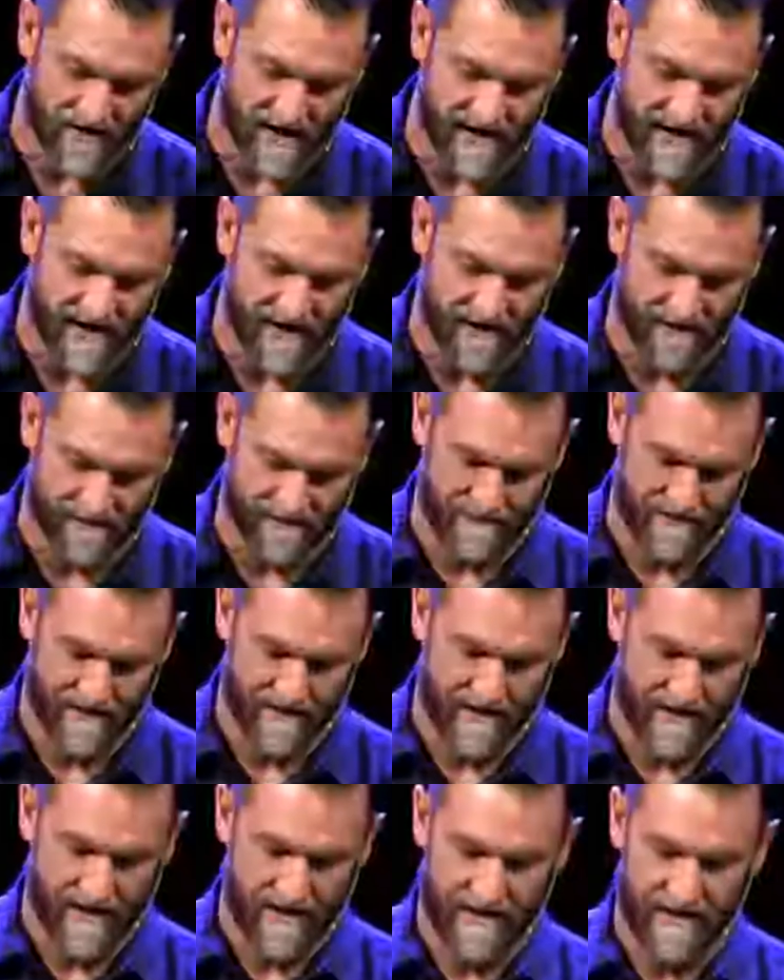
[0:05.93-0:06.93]
right now
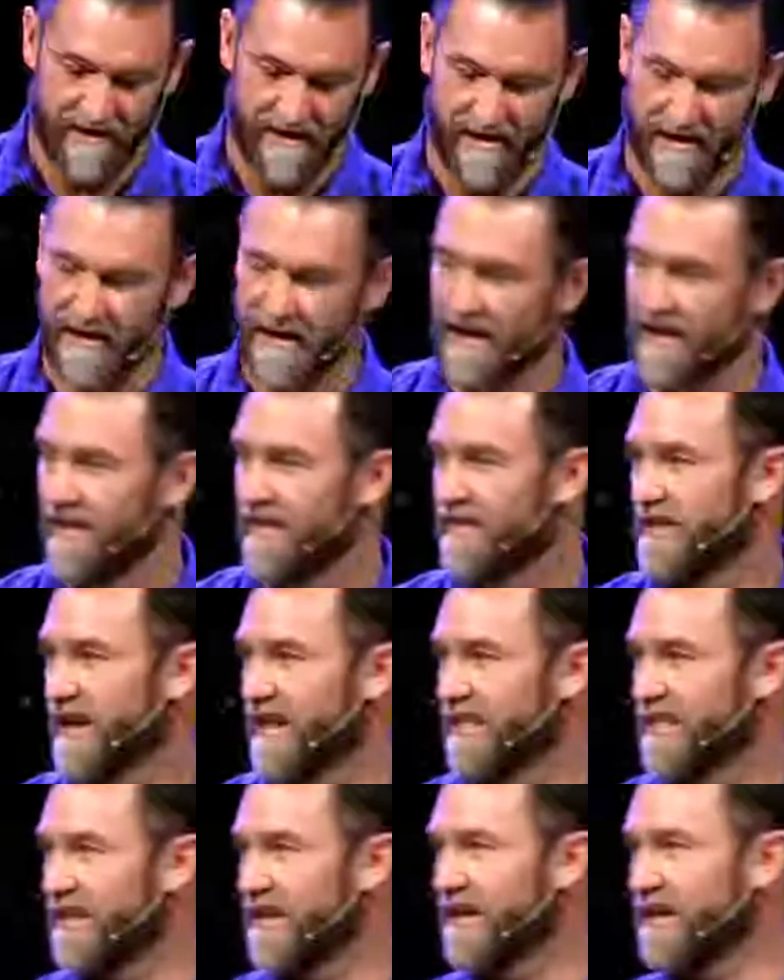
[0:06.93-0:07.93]
that
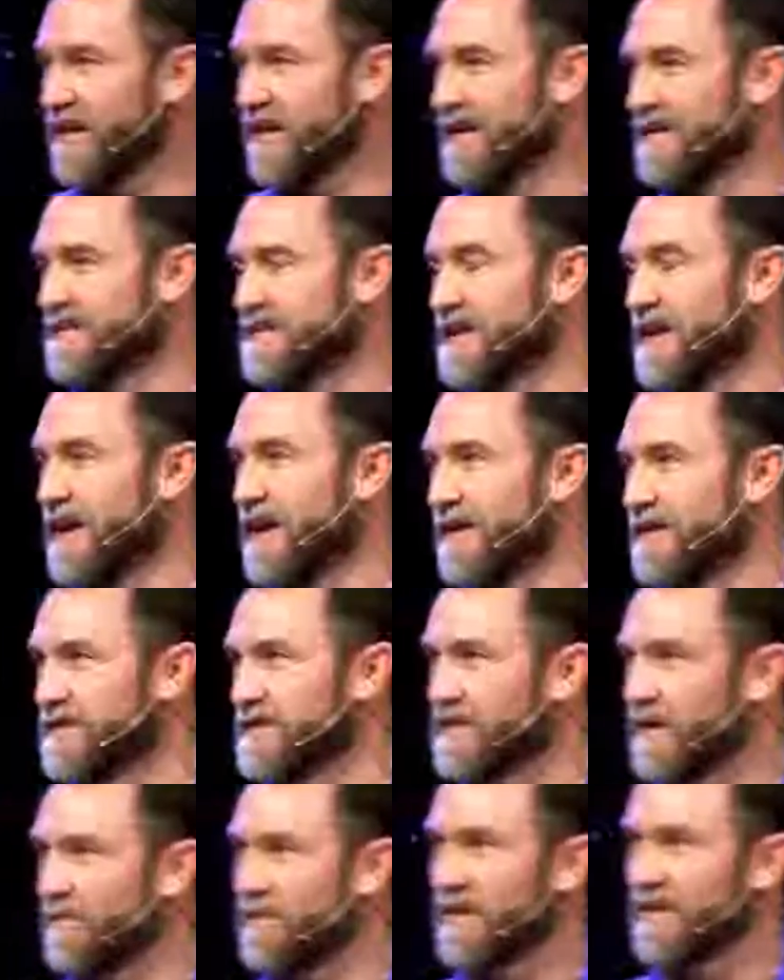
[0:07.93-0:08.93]
I think is
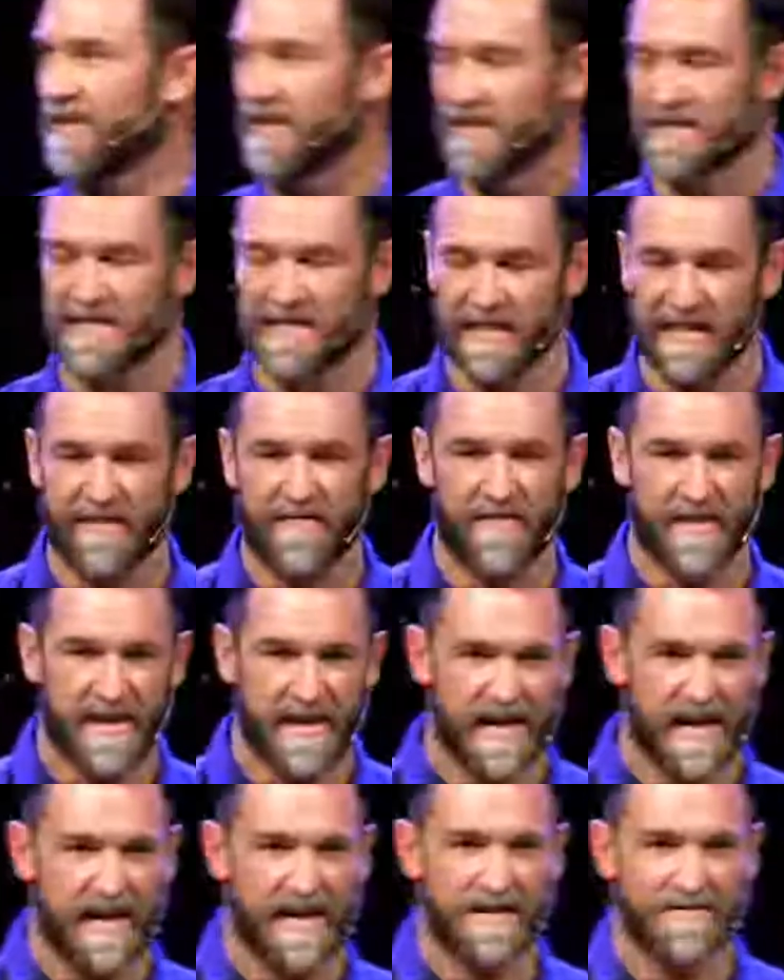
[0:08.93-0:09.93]
something that is
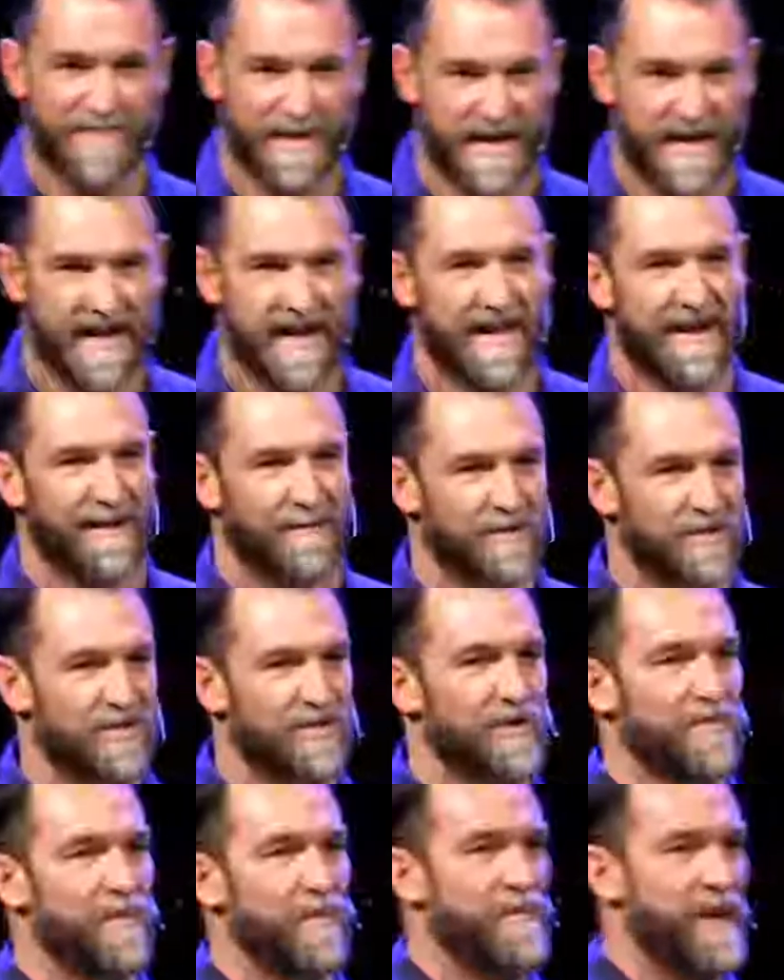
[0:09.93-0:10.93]
living in me and I'm
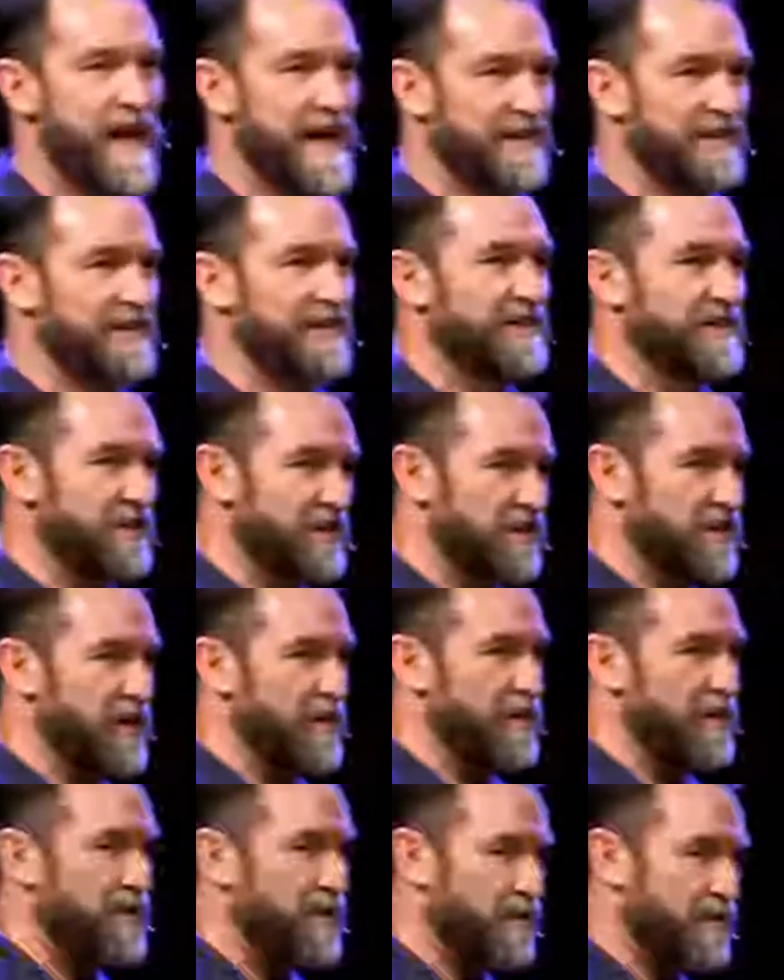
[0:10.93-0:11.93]
super passionate to
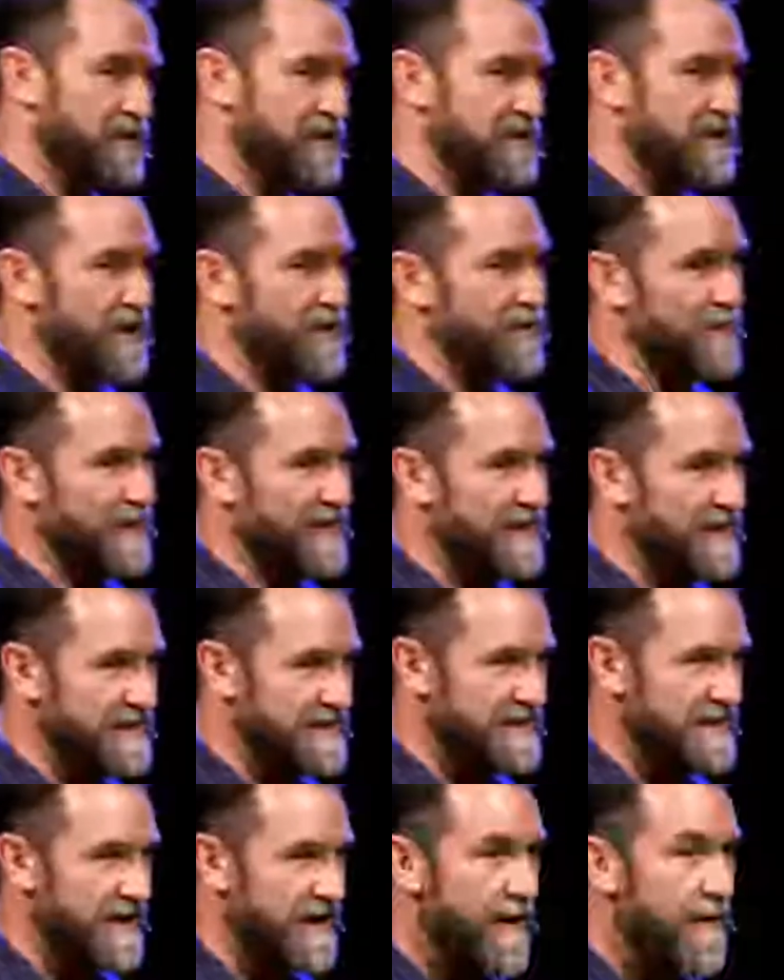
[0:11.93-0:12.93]
share with you. I'll start with
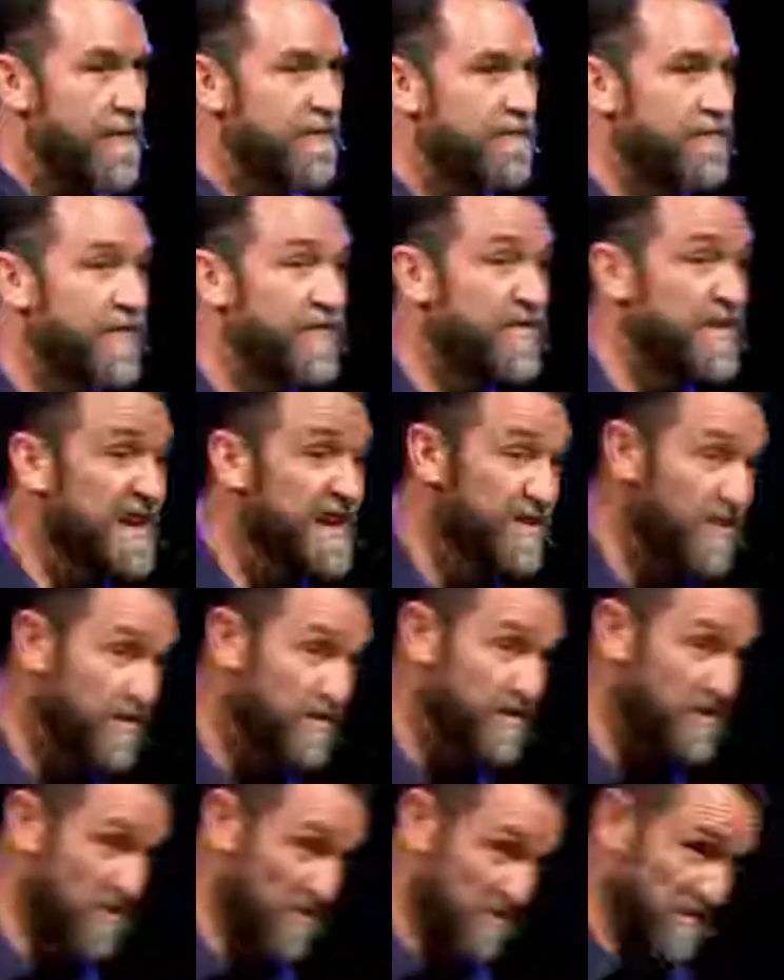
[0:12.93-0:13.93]
this. 15
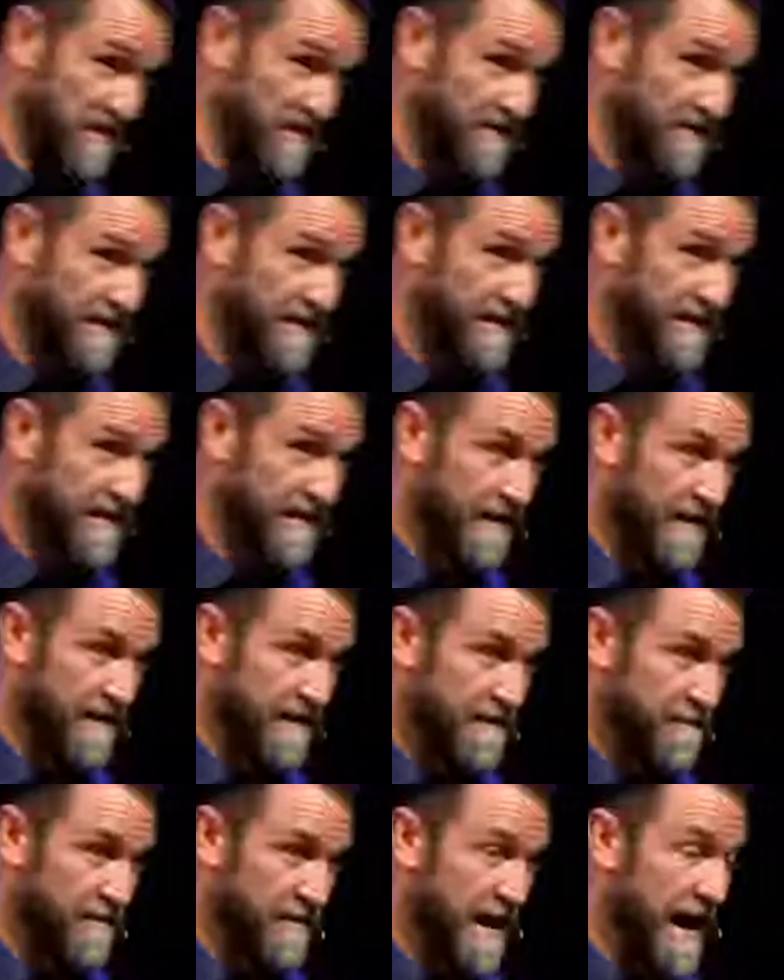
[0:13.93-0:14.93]
years old,
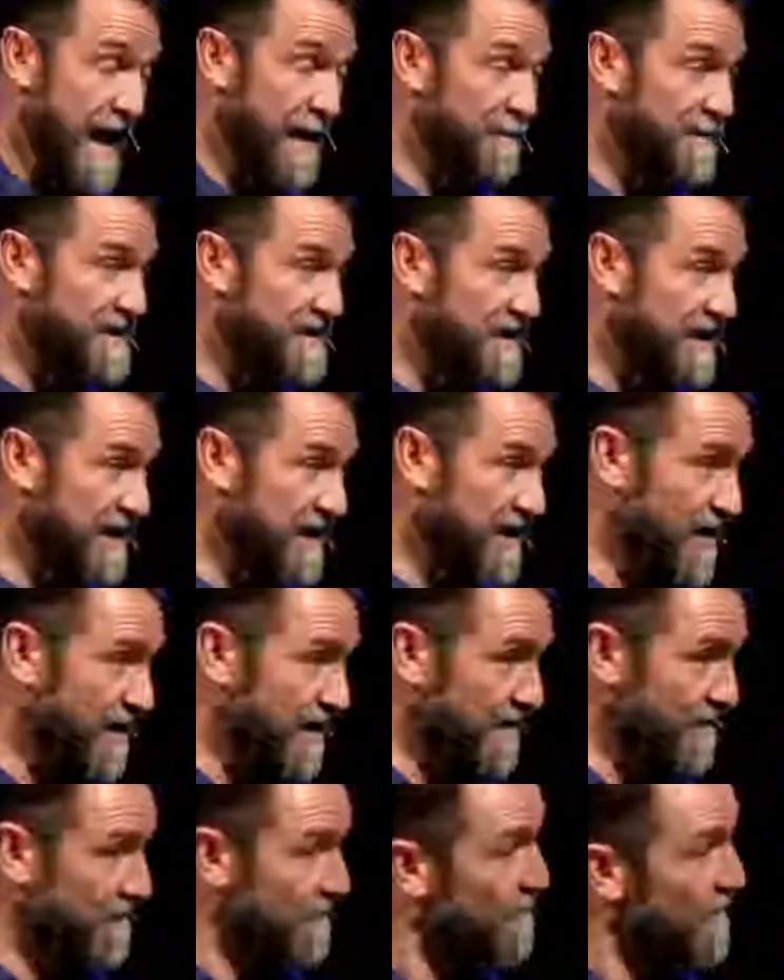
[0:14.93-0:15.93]
I'm sitting
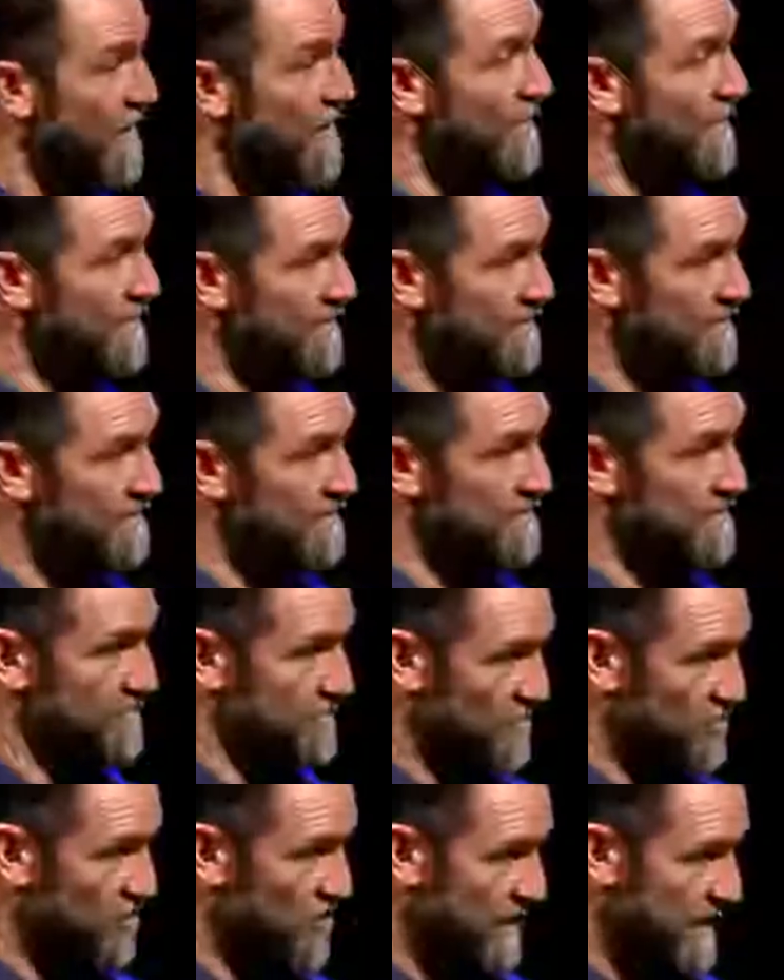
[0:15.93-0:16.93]
on a fallen
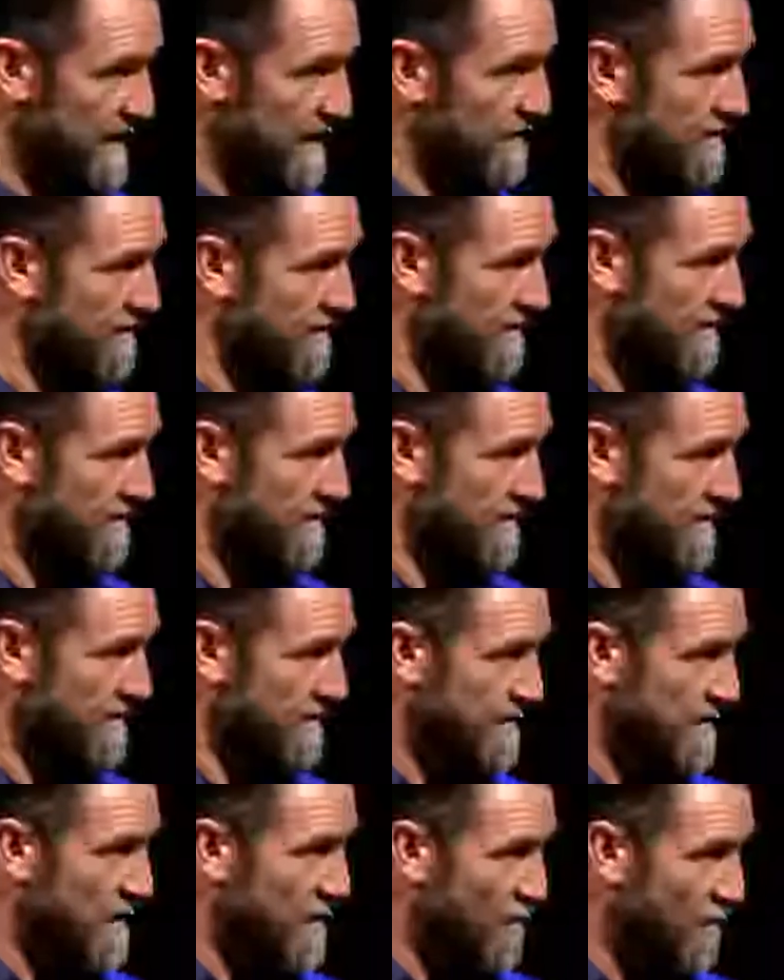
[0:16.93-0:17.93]
tree
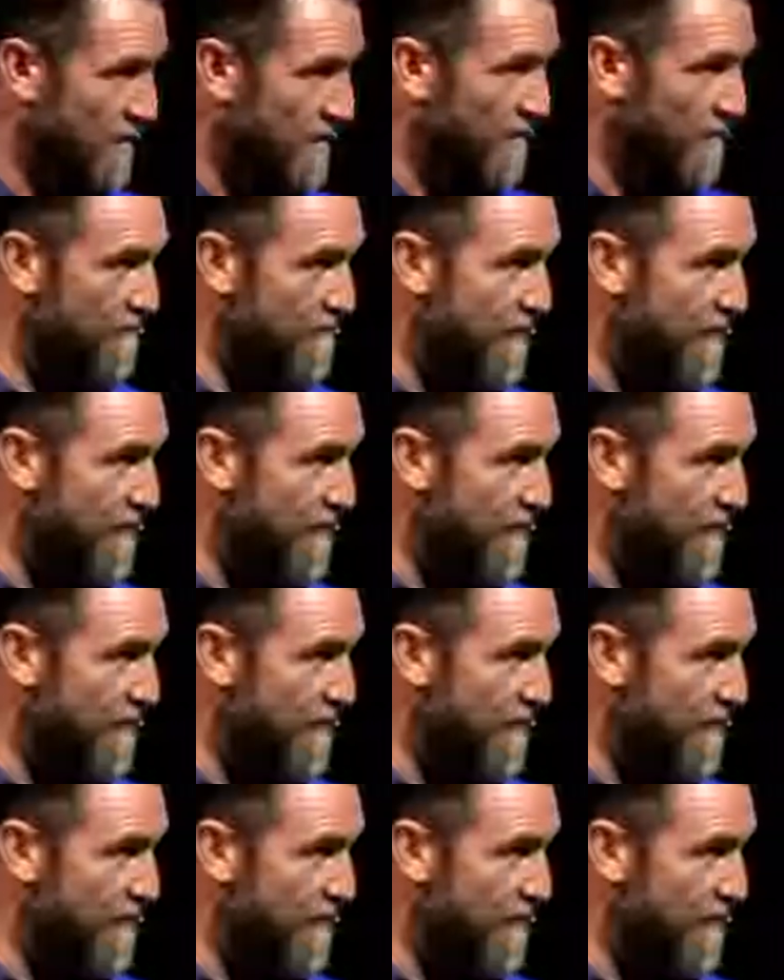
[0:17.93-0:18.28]
with a